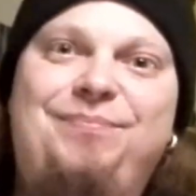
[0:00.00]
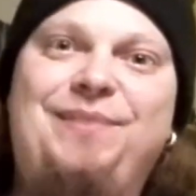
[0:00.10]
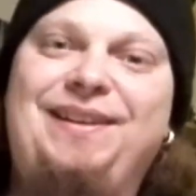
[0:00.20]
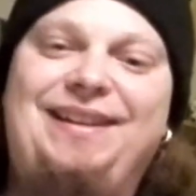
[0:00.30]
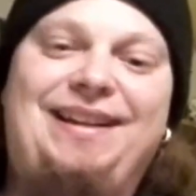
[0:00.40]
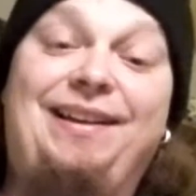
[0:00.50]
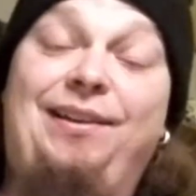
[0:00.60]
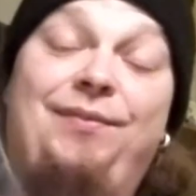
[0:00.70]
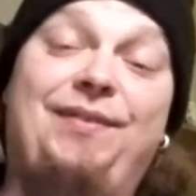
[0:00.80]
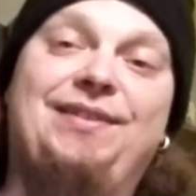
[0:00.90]
but I
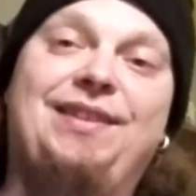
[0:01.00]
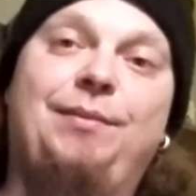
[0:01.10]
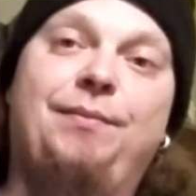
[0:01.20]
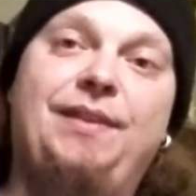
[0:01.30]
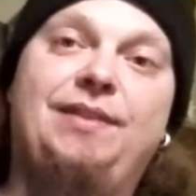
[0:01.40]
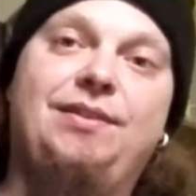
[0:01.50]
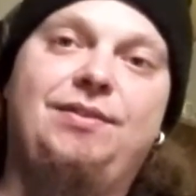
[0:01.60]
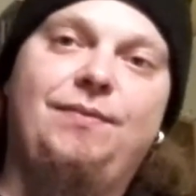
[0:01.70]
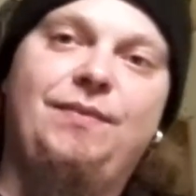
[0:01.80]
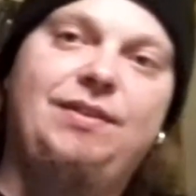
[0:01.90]
love this album. This
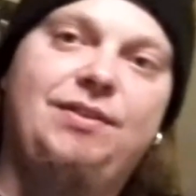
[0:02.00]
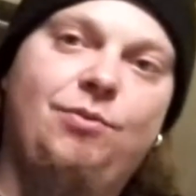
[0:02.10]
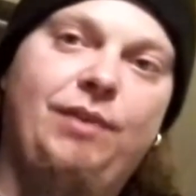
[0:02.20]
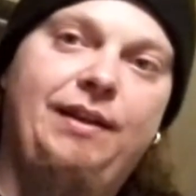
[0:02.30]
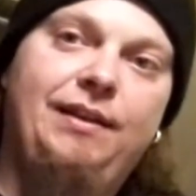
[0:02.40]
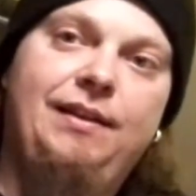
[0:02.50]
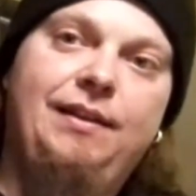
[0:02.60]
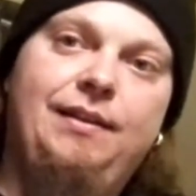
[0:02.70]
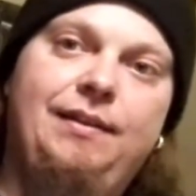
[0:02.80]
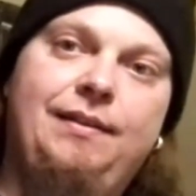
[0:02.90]
is this is great,
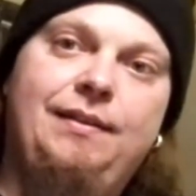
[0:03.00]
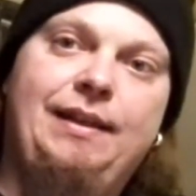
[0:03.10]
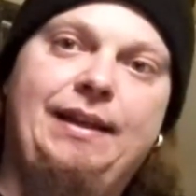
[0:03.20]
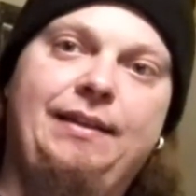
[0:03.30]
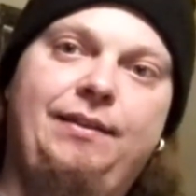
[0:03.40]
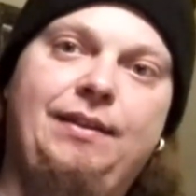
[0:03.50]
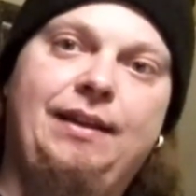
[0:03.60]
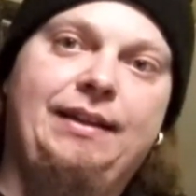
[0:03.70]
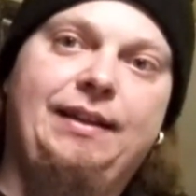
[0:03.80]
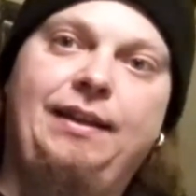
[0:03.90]
and
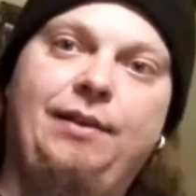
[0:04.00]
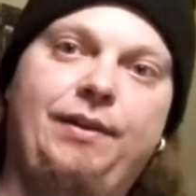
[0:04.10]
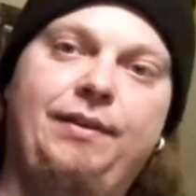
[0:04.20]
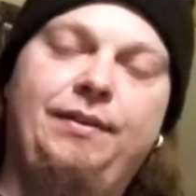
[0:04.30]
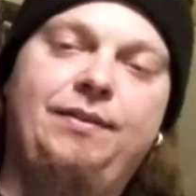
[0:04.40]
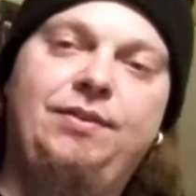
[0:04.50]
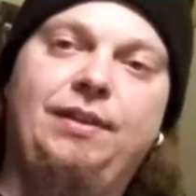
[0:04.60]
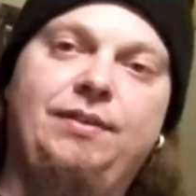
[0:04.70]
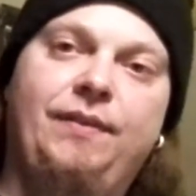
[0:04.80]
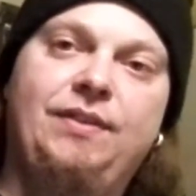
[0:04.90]
I can hear it
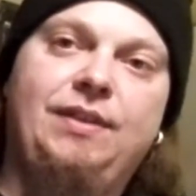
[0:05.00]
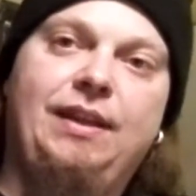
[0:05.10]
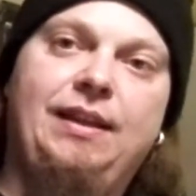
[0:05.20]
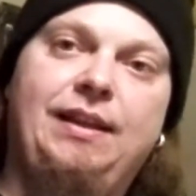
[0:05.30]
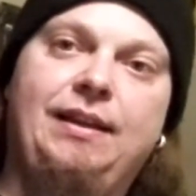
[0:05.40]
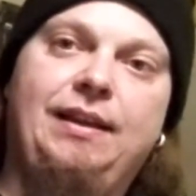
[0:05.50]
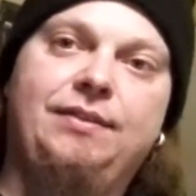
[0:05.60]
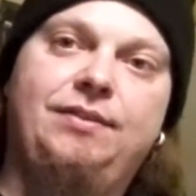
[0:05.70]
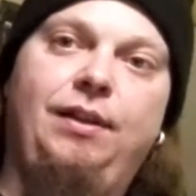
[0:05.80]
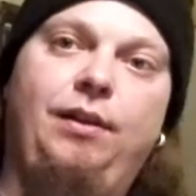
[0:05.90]
still to this day, and I
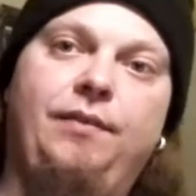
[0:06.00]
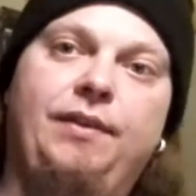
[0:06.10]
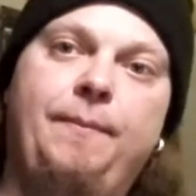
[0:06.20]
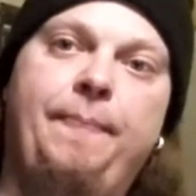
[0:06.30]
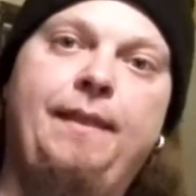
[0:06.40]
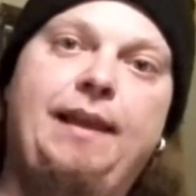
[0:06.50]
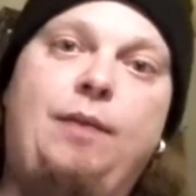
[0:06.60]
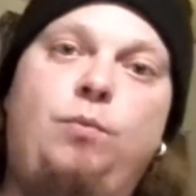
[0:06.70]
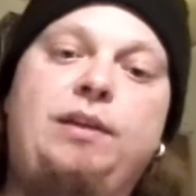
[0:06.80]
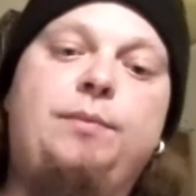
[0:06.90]
still love it
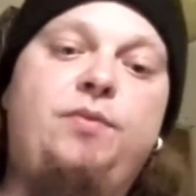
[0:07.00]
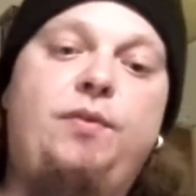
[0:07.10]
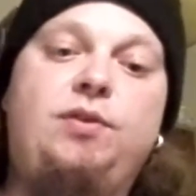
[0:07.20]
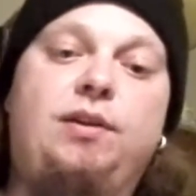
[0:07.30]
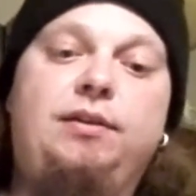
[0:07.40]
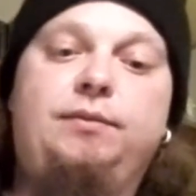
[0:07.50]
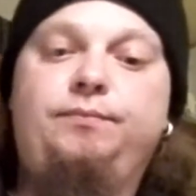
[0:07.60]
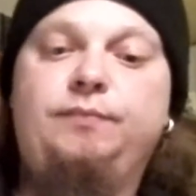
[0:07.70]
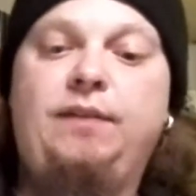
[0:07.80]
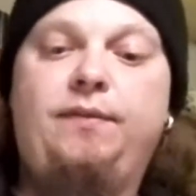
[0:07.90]
and welcome to the jungle.
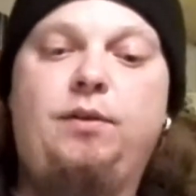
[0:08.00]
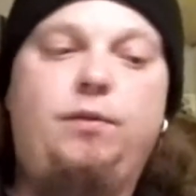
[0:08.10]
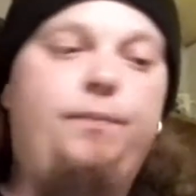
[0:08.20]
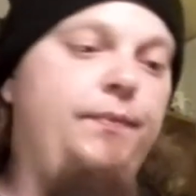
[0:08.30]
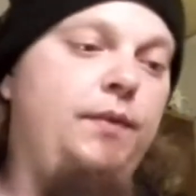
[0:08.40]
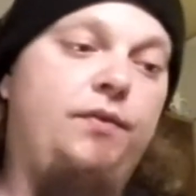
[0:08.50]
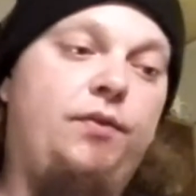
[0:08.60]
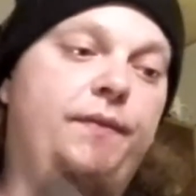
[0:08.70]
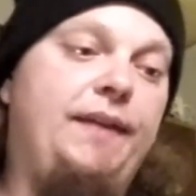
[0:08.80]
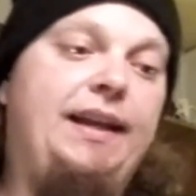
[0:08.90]
Even though you have
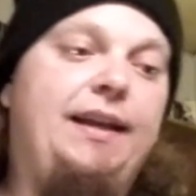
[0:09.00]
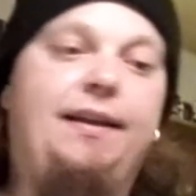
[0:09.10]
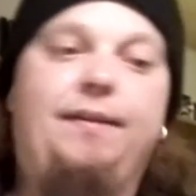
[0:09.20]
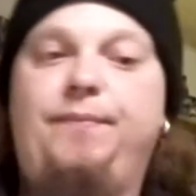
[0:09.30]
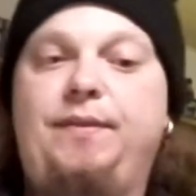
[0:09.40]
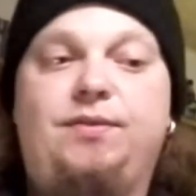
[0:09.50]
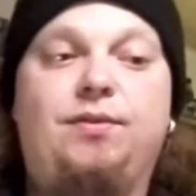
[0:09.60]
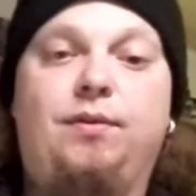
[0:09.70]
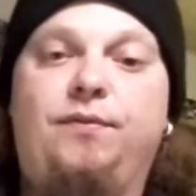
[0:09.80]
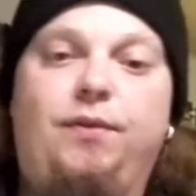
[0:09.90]
heard that uh,
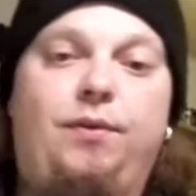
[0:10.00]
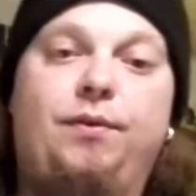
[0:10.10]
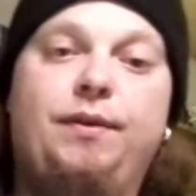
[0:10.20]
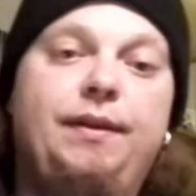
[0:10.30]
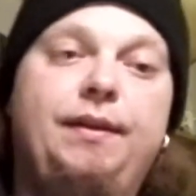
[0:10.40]
song for